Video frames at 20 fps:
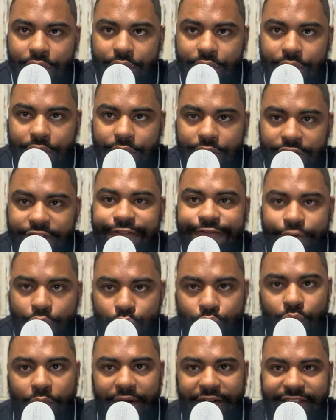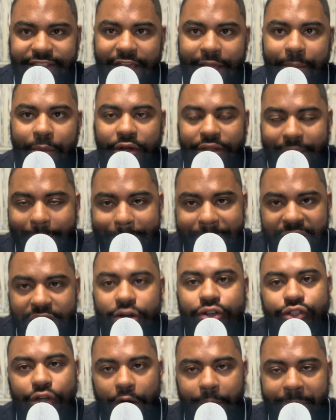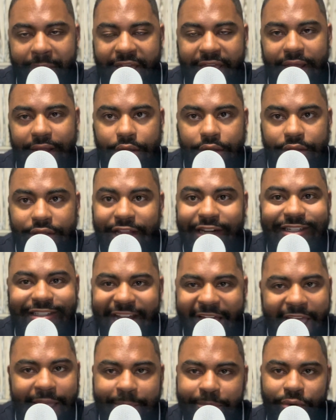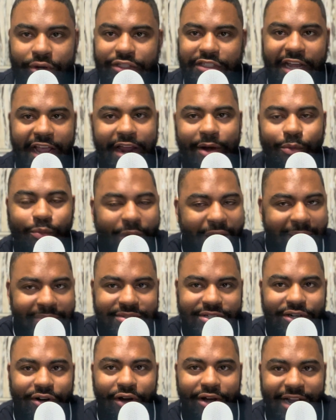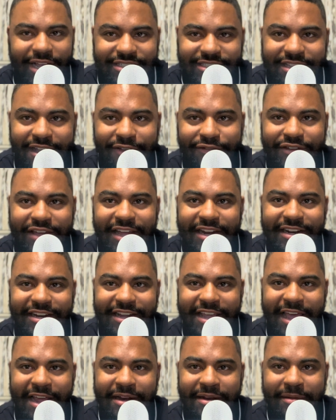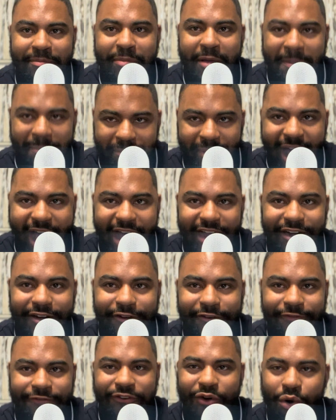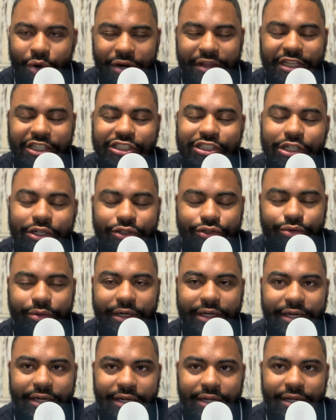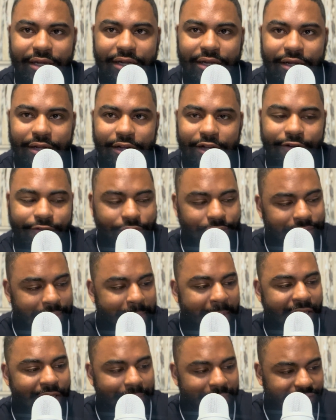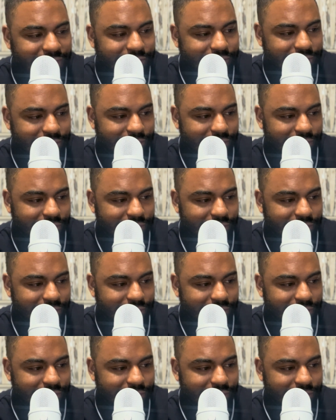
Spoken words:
there's food on the table, the bills are paid, diapers and wipes and all that stuff can be bought for the children, for the babies.